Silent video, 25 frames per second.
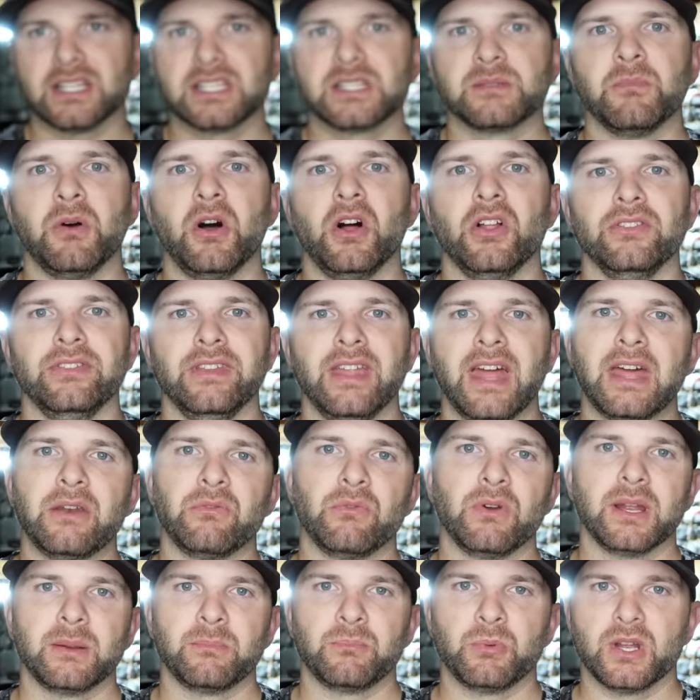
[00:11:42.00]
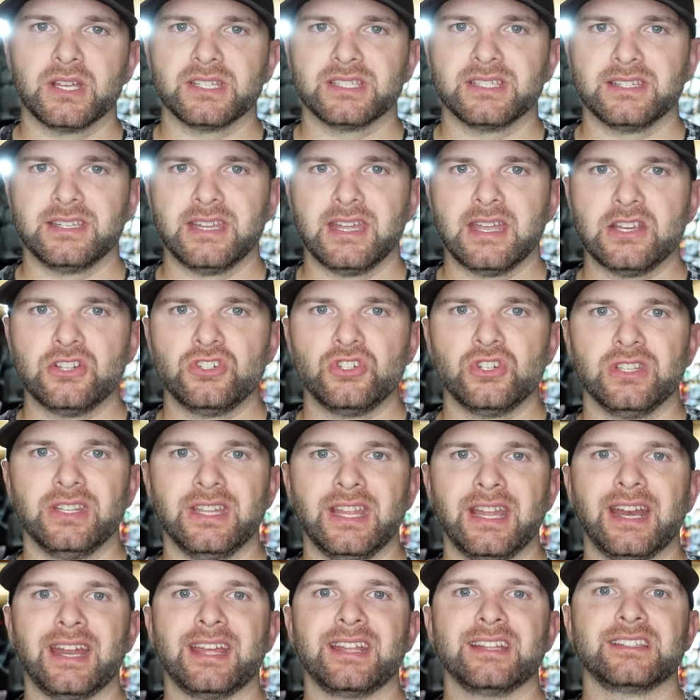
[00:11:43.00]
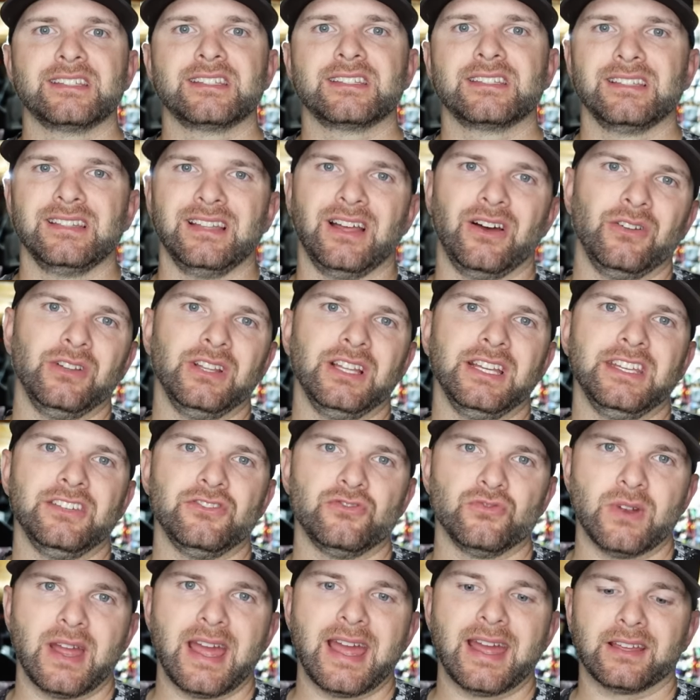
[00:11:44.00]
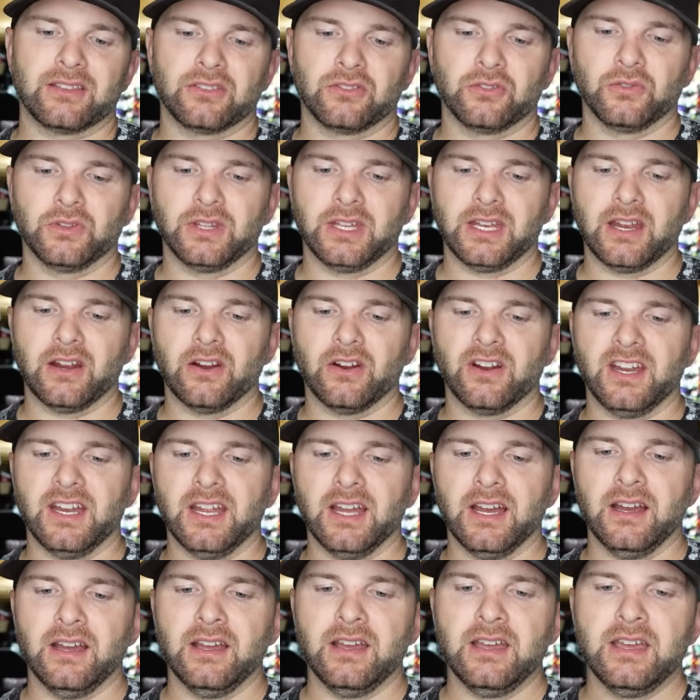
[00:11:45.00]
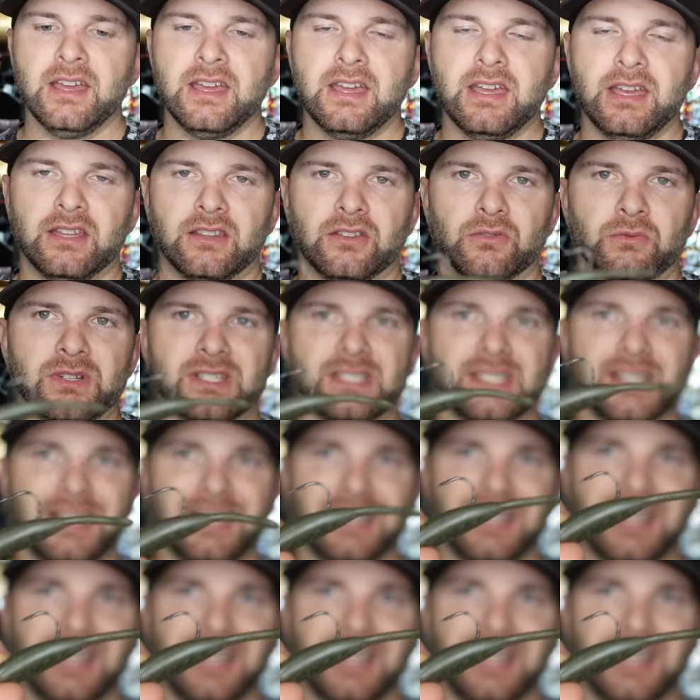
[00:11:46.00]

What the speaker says: a small Ned rig presentation that I can slowly drag through the area. The reason I